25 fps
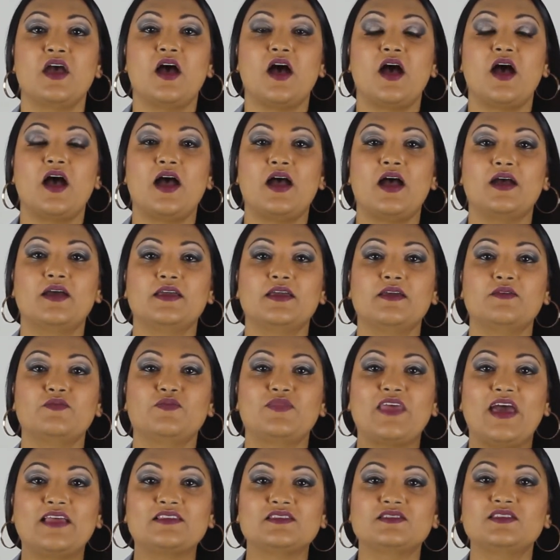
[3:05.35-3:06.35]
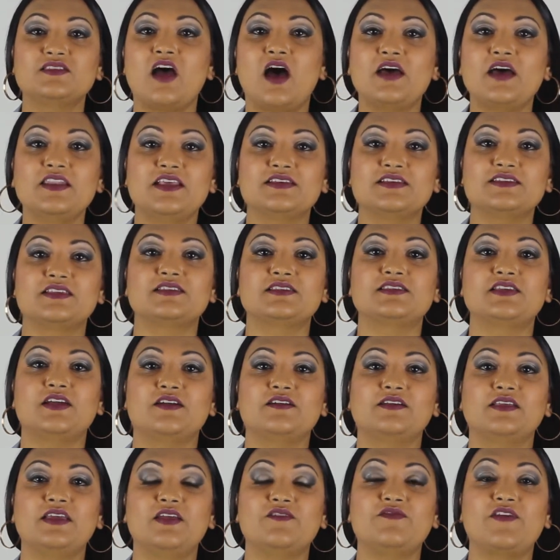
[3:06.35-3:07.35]
that's not
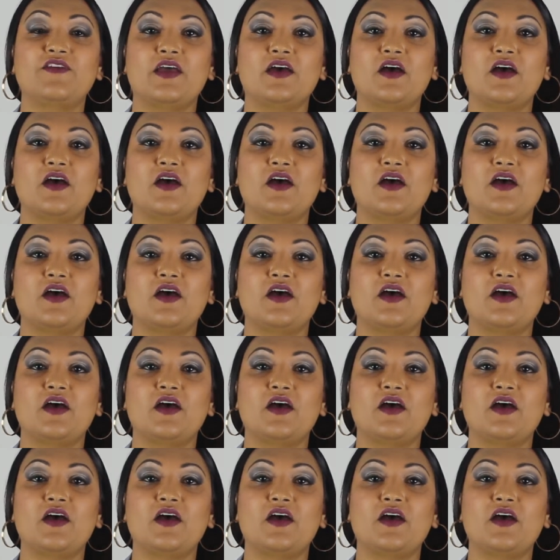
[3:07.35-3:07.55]
necessarily